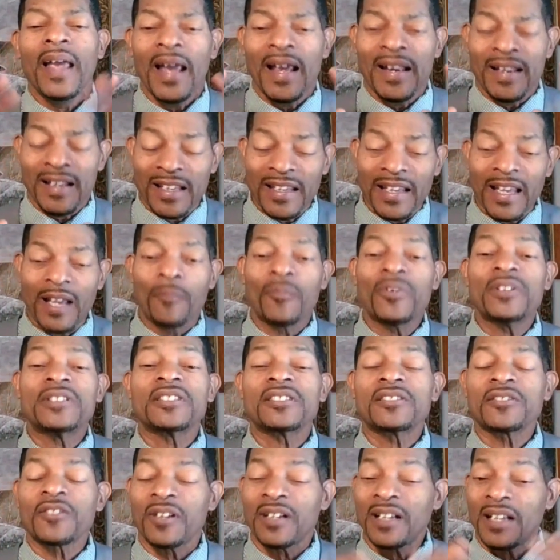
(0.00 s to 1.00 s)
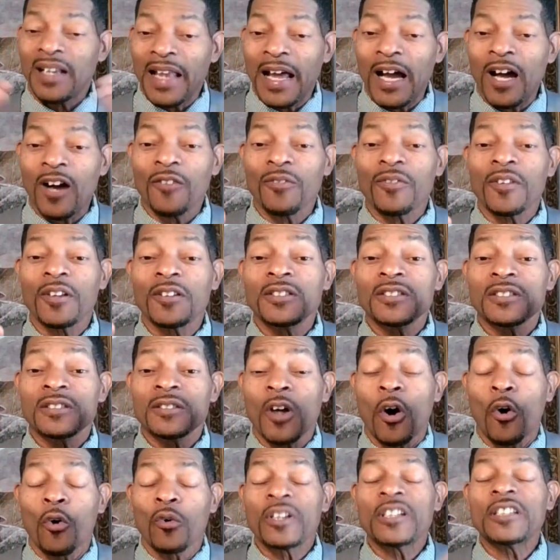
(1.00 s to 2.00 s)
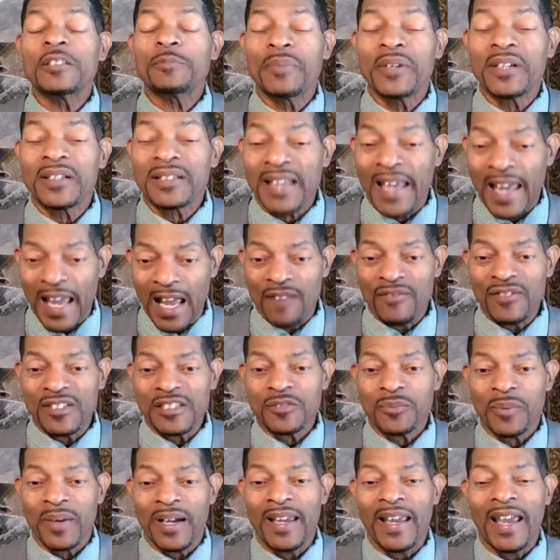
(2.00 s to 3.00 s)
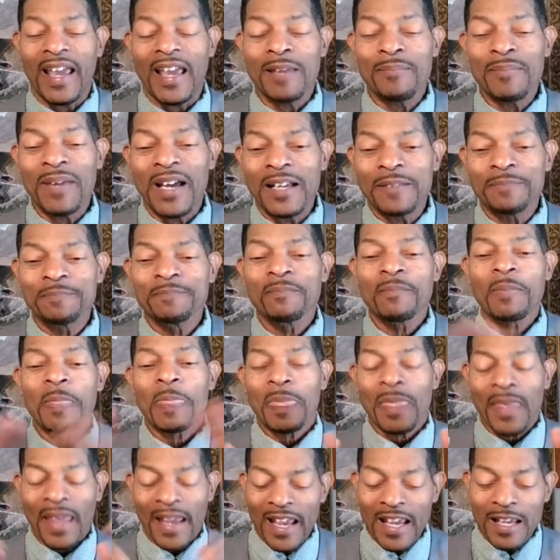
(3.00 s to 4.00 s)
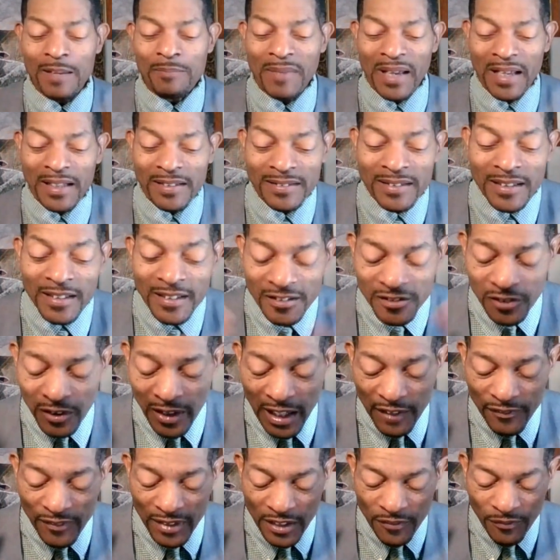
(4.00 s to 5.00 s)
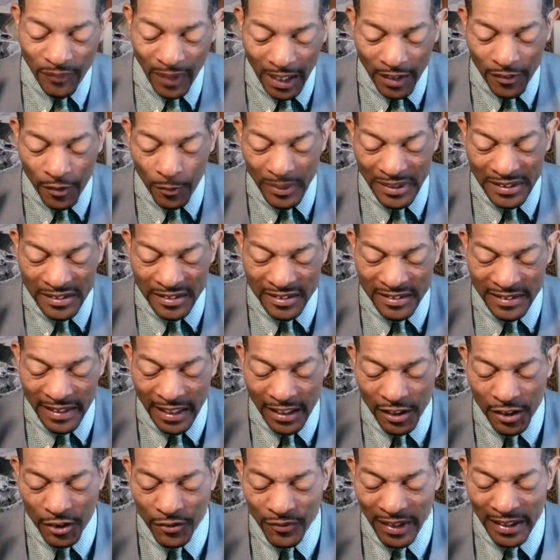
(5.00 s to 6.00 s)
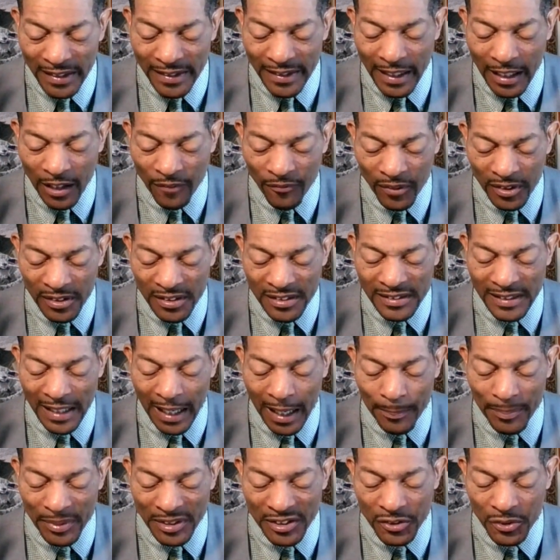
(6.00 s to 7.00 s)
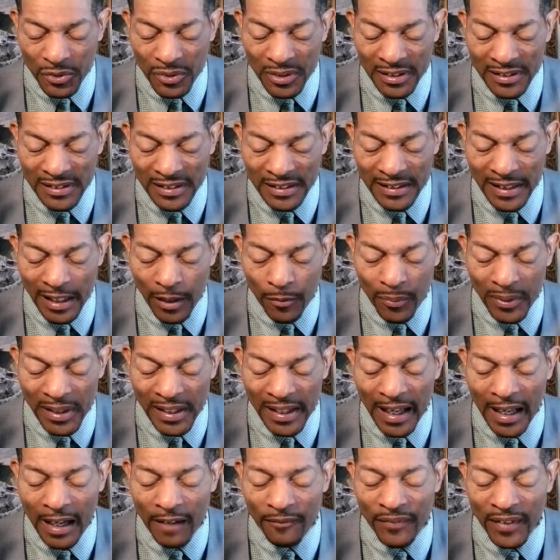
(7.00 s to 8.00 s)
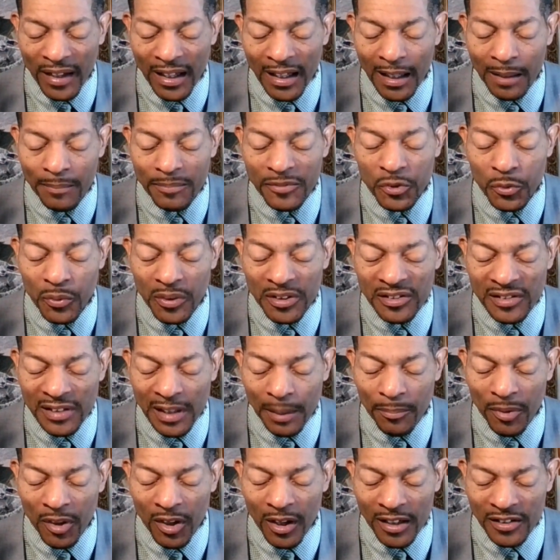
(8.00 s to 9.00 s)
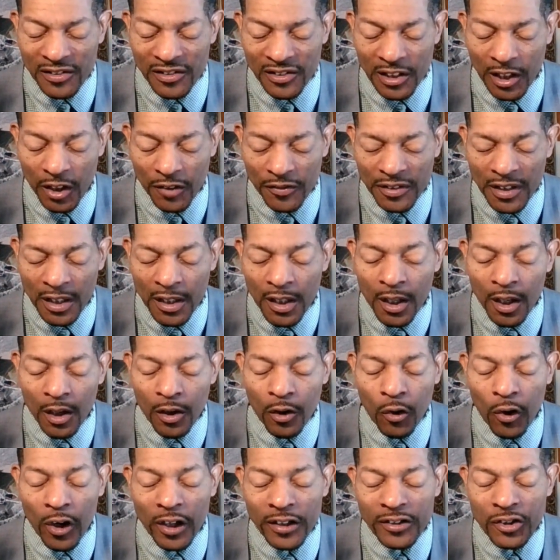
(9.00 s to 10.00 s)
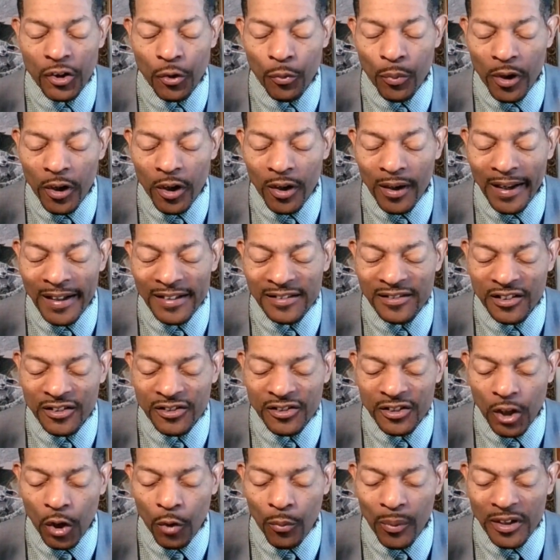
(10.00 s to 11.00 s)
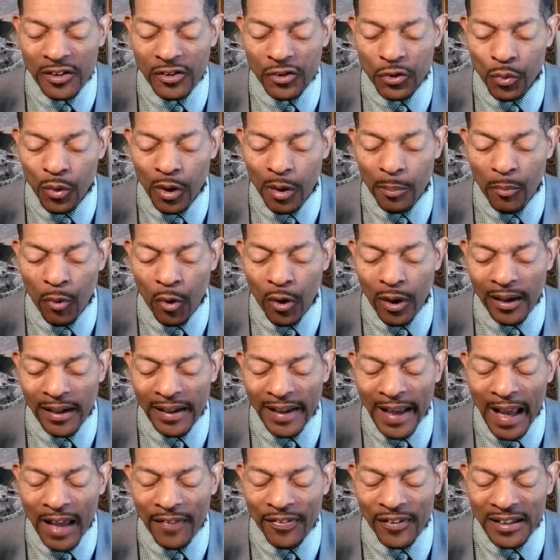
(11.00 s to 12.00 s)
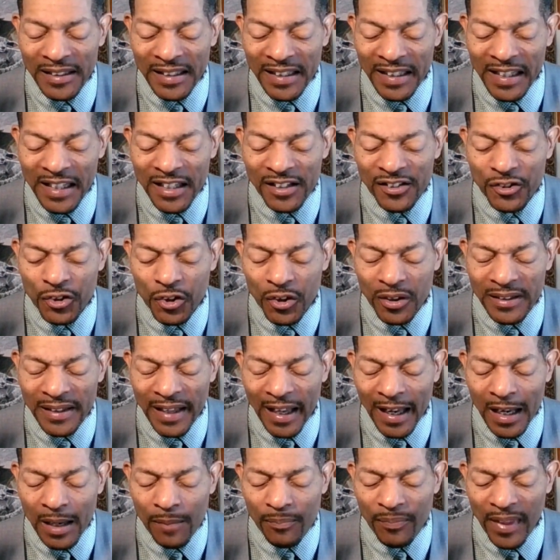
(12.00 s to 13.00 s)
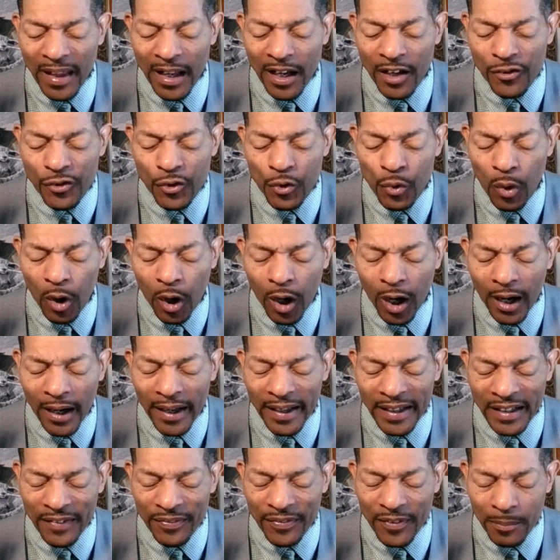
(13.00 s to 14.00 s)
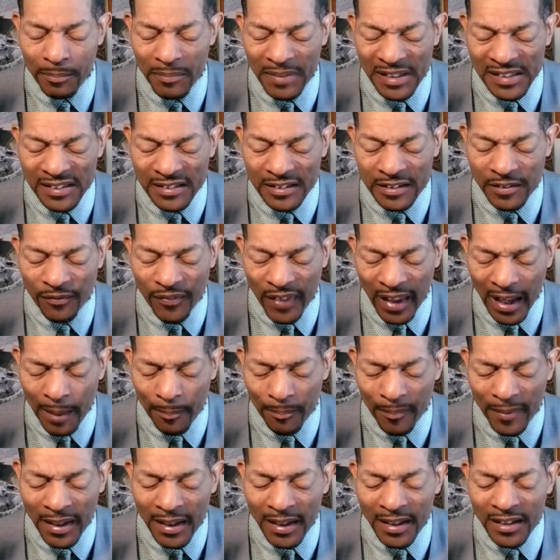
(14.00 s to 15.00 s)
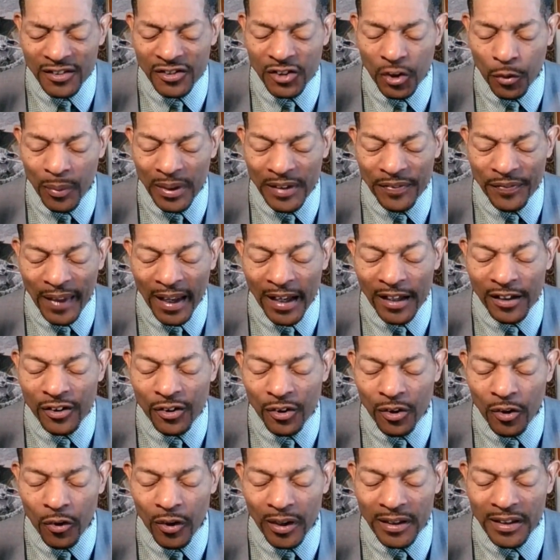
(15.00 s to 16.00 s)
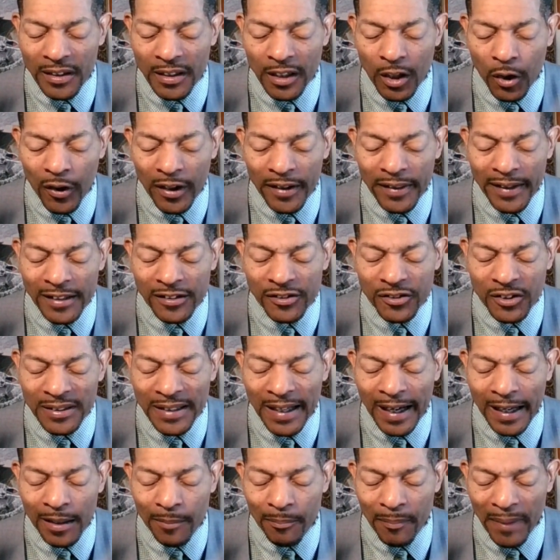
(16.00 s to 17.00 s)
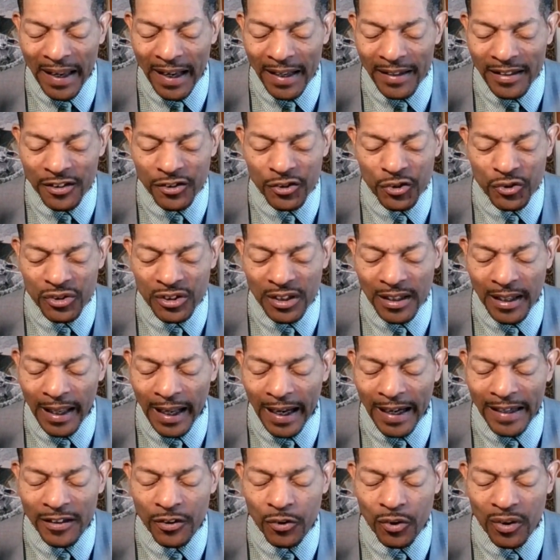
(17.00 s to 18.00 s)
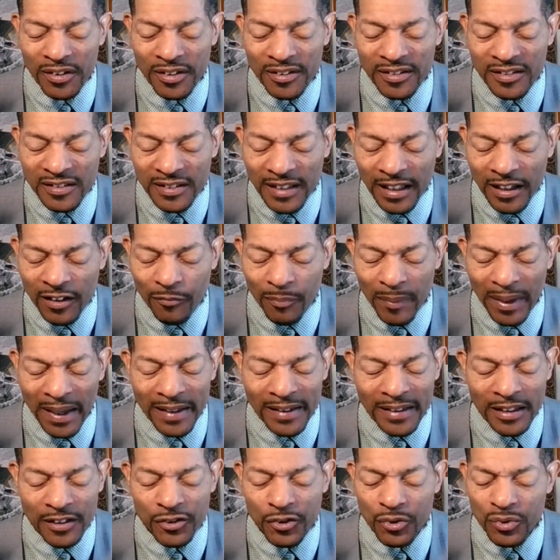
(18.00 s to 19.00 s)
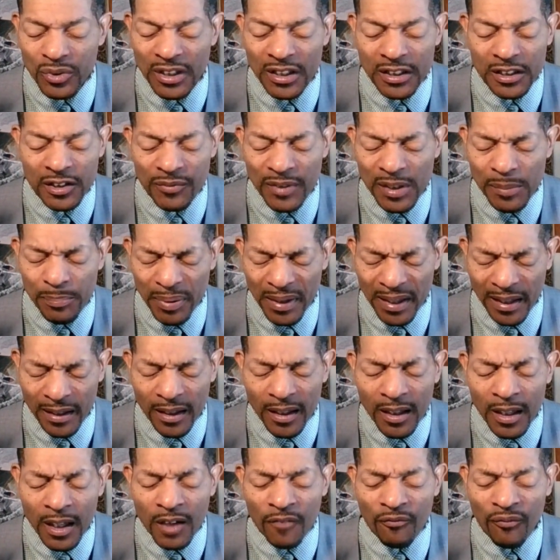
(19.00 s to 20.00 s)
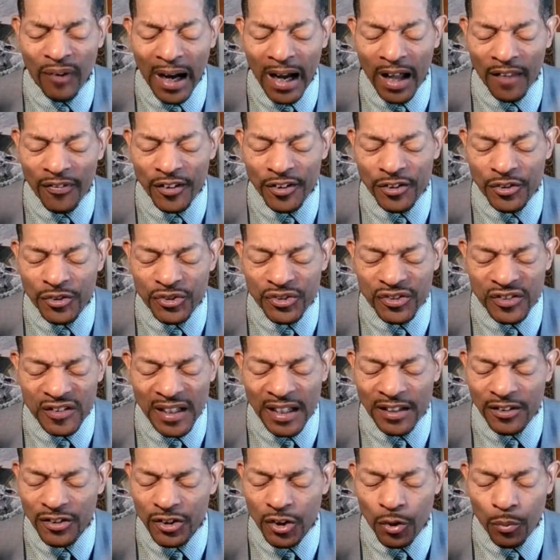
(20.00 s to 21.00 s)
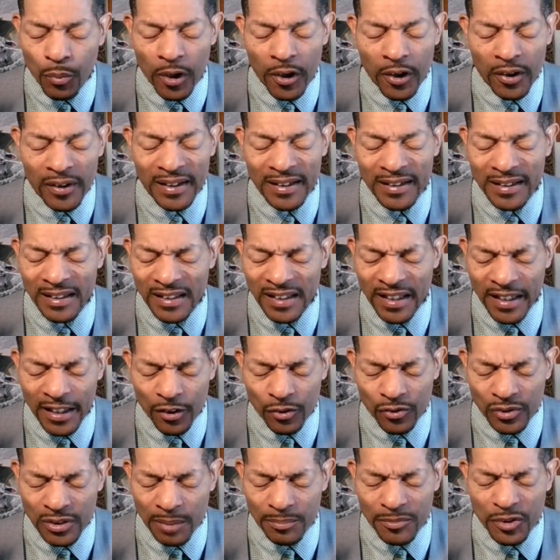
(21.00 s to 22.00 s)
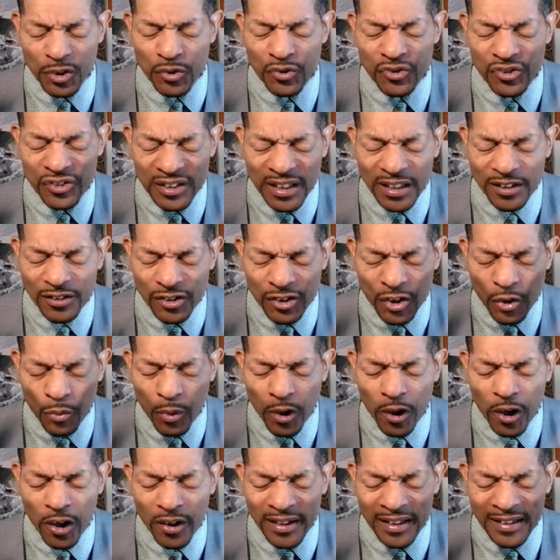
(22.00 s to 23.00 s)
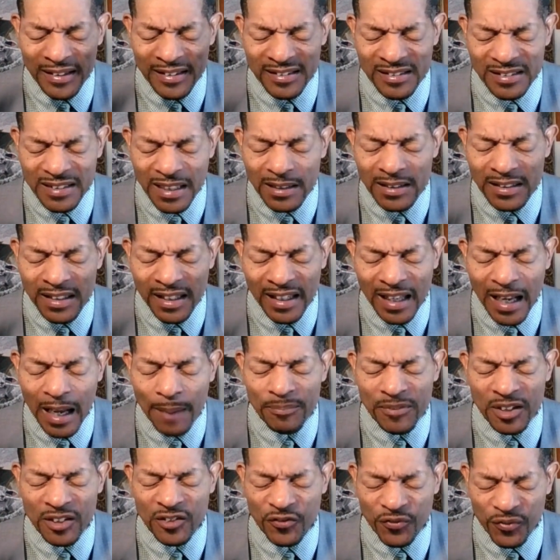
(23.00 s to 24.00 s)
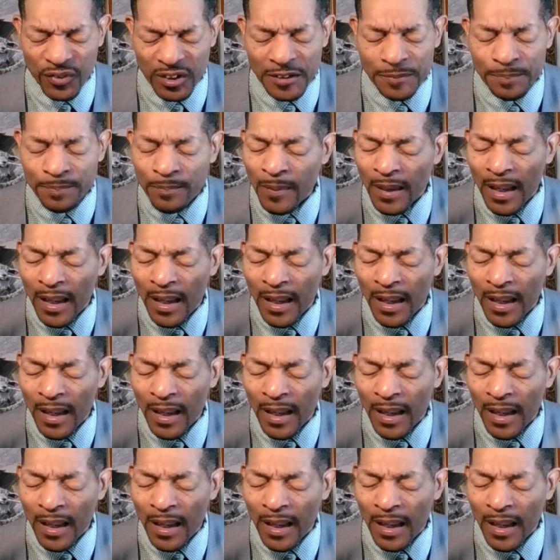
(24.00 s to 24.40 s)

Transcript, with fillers: And again, we're just going to allow the, the Holy Spirit to have his way. Amen. Amen. So, Heavenly Father, we just thank you right now for this opportunity that we have to come to assemble ourselves. Lord, your word lets us know where two or more are gathered in your name, there you are in the midst of them. So, we thank you, Lord, in knowing that you're not a man that you should lie, nor the Son of Man that you need to repent. Father, you sent your word and it healed them. You sent your word and it set the captives free.